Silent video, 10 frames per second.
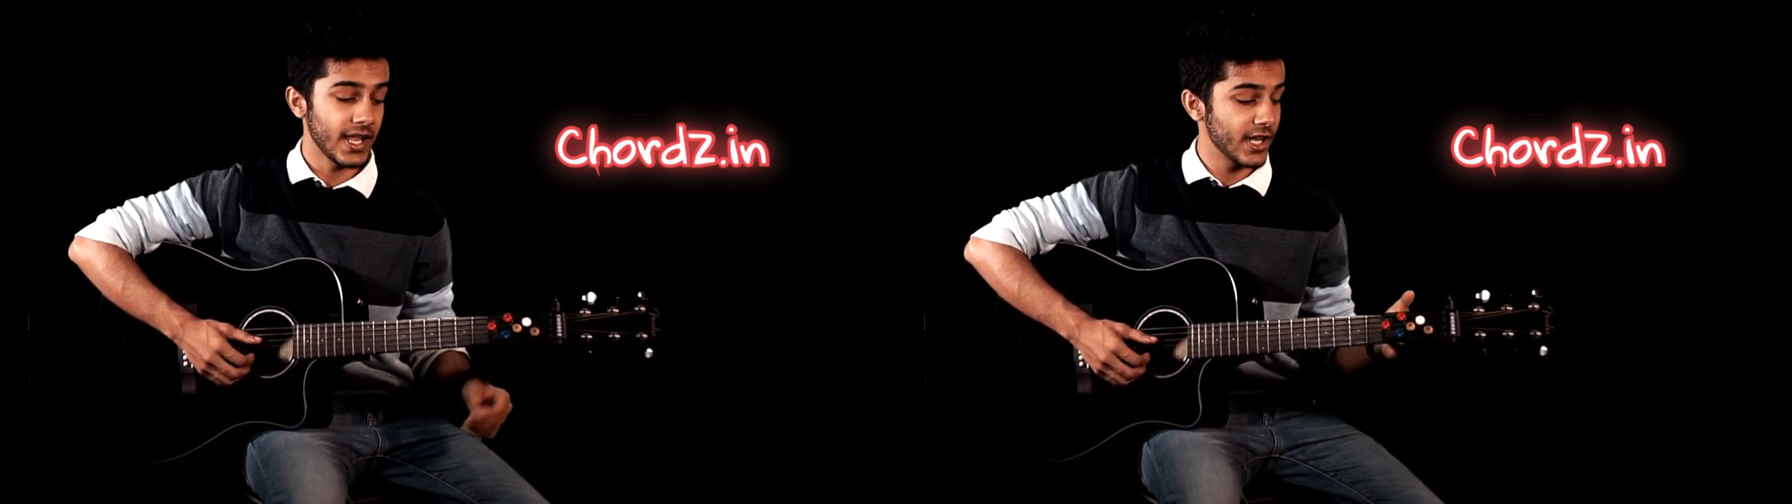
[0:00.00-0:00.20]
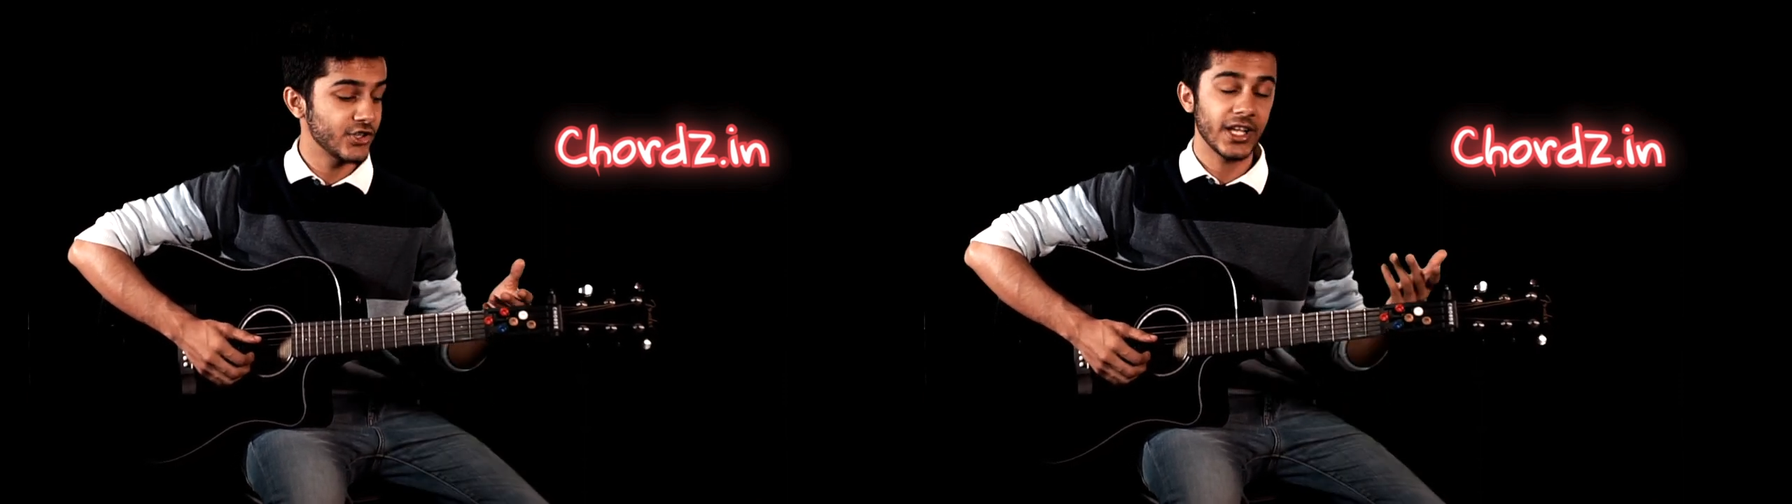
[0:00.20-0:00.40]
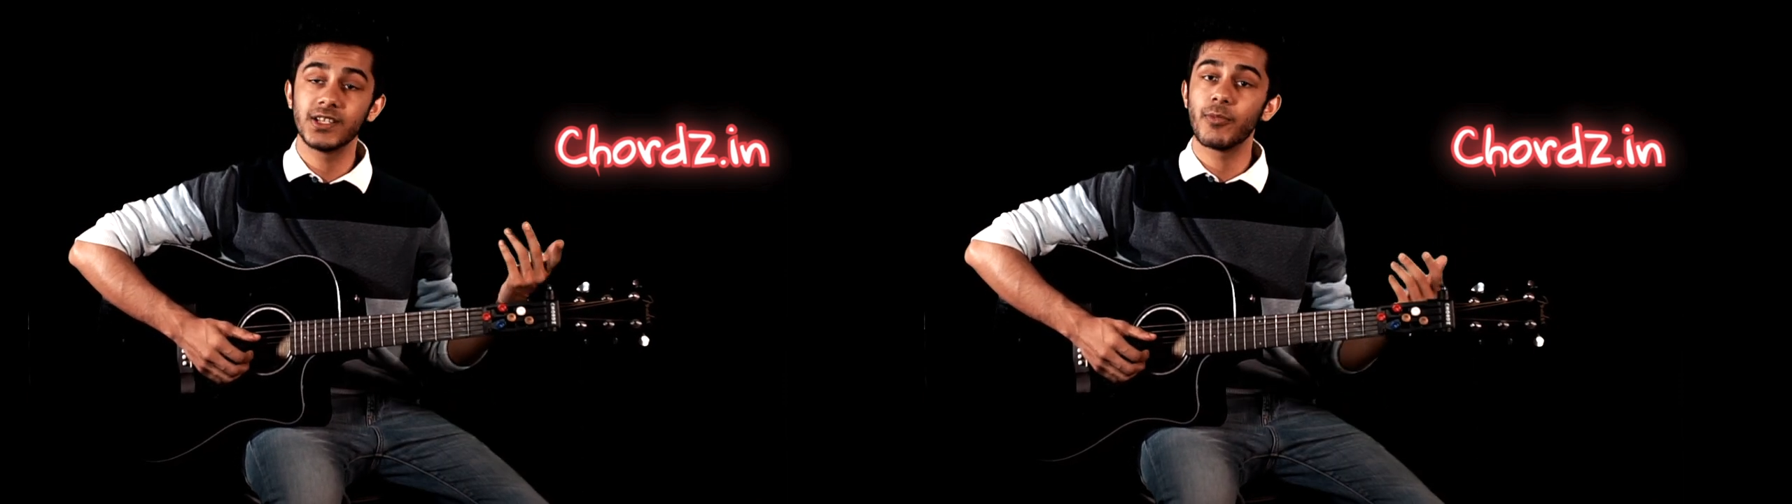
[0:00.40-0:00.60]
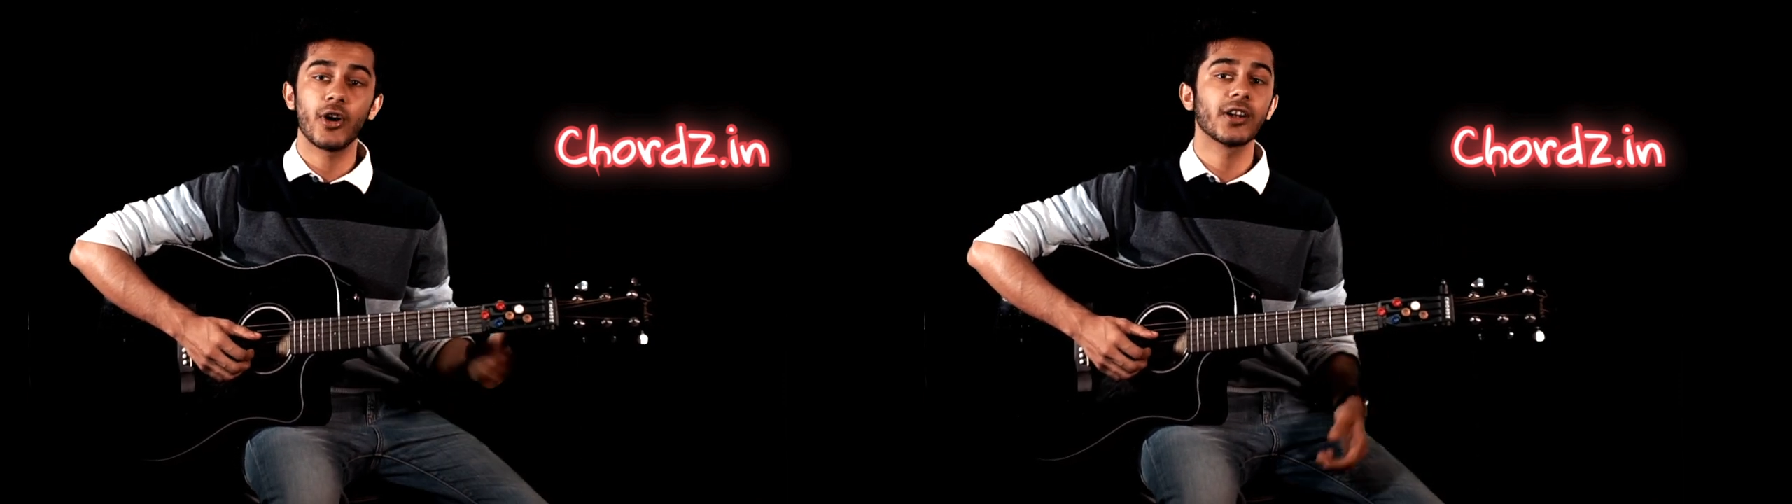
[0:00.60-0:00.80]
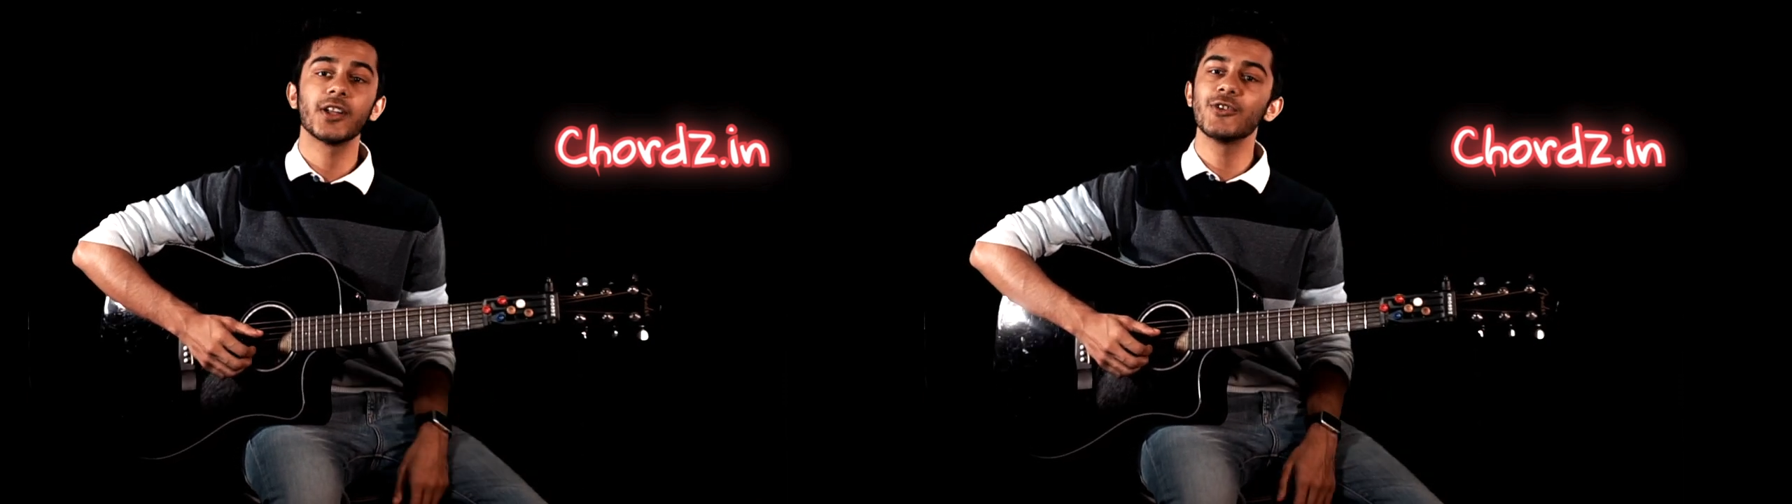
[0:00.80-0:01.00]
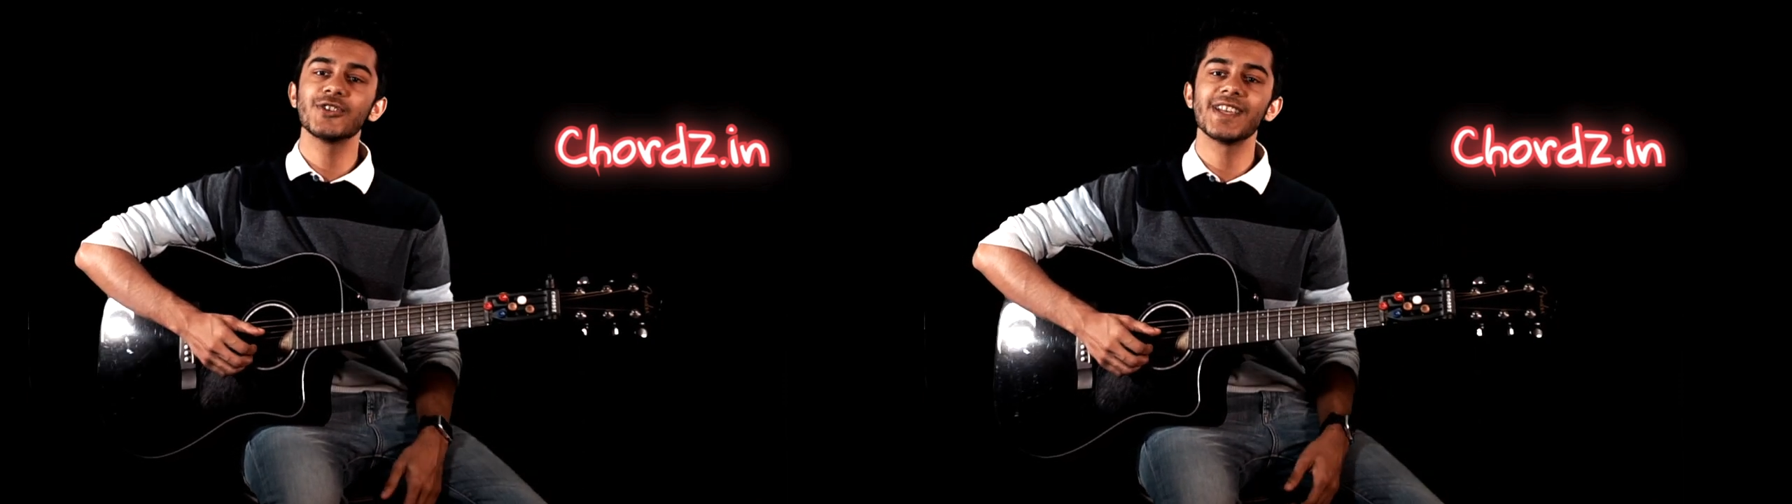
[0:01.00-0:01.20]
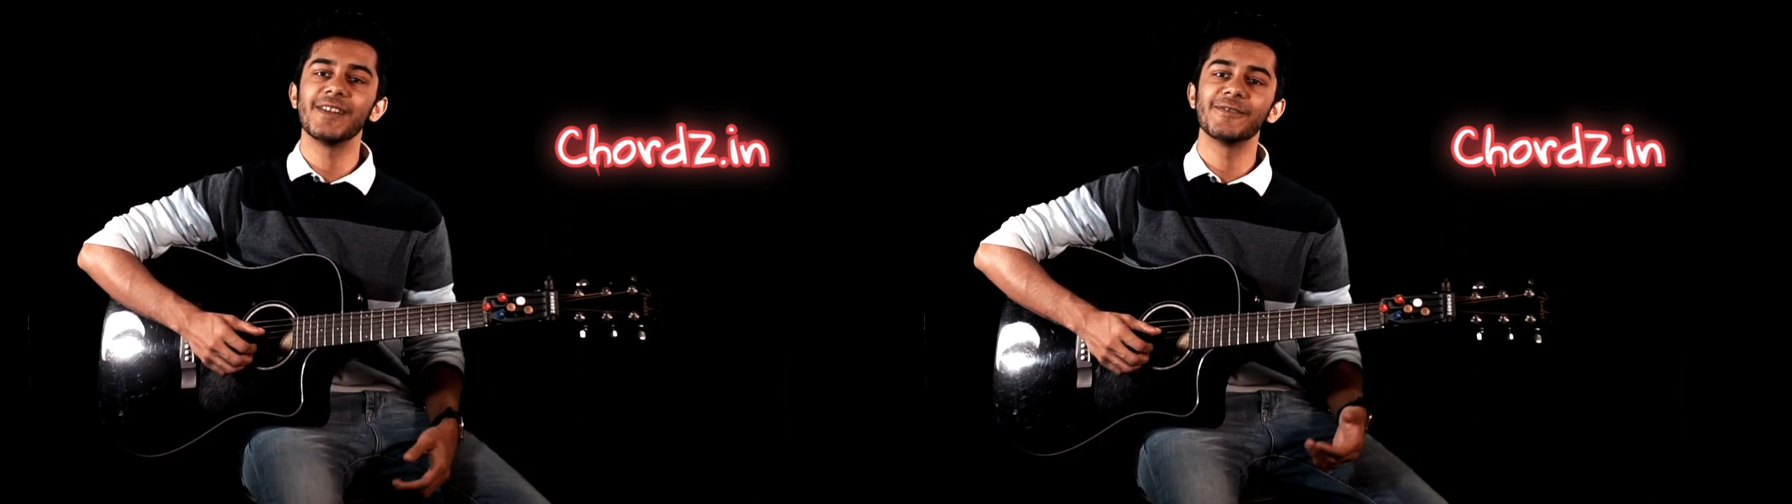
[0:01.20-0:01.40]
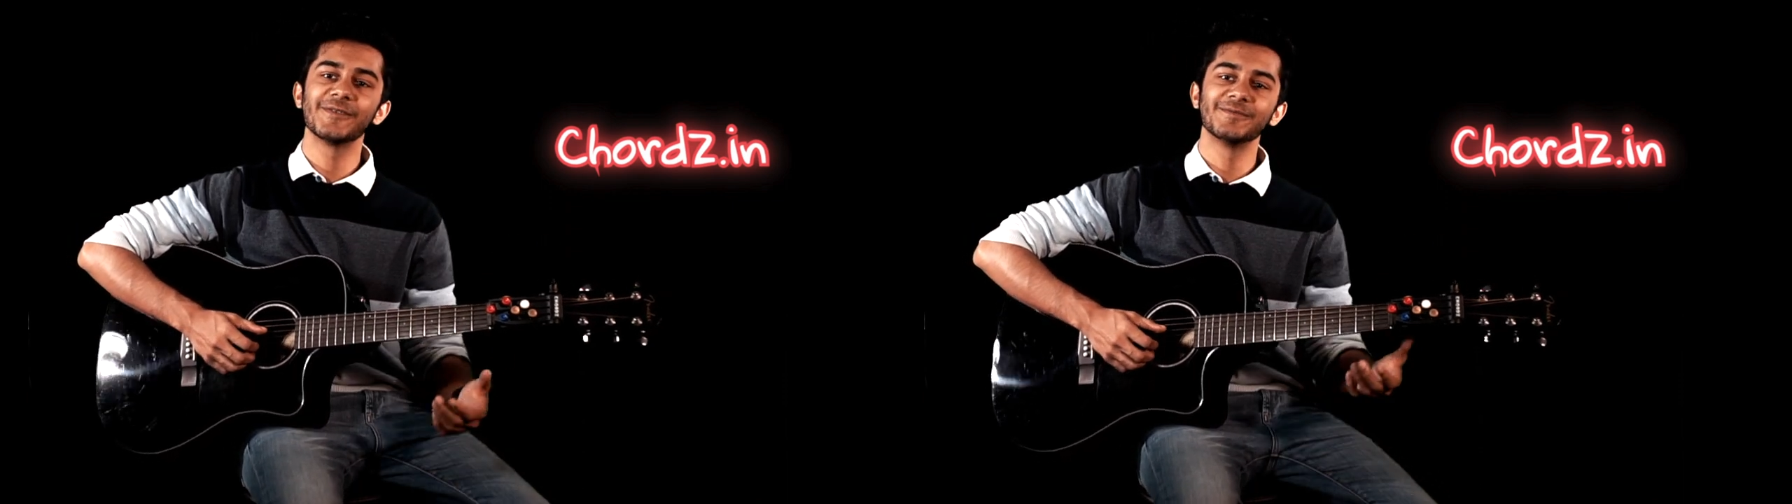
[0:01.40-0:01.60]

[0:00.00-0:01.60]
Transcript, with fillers: and check the product out yourself.